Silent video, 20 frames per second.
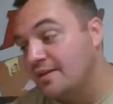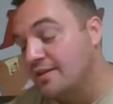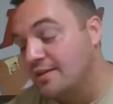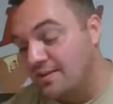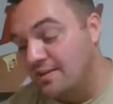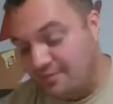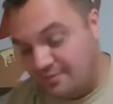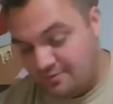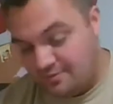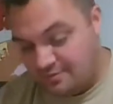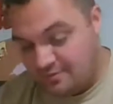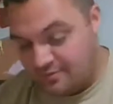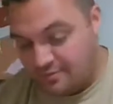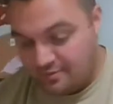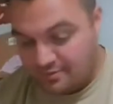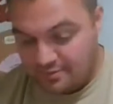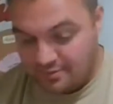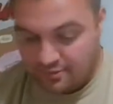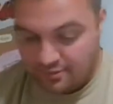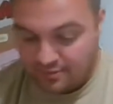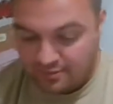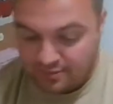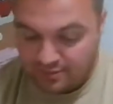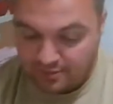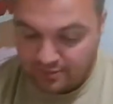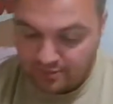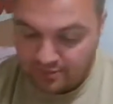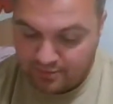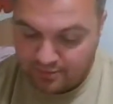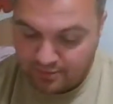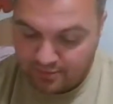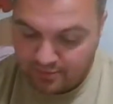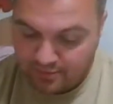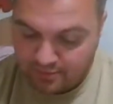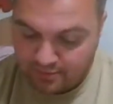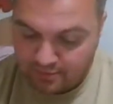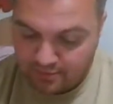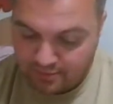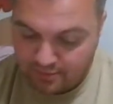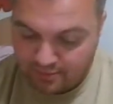
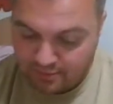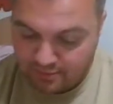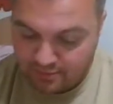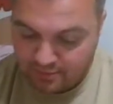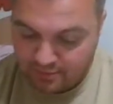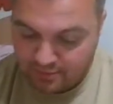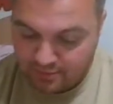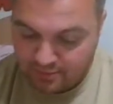Nothing is said.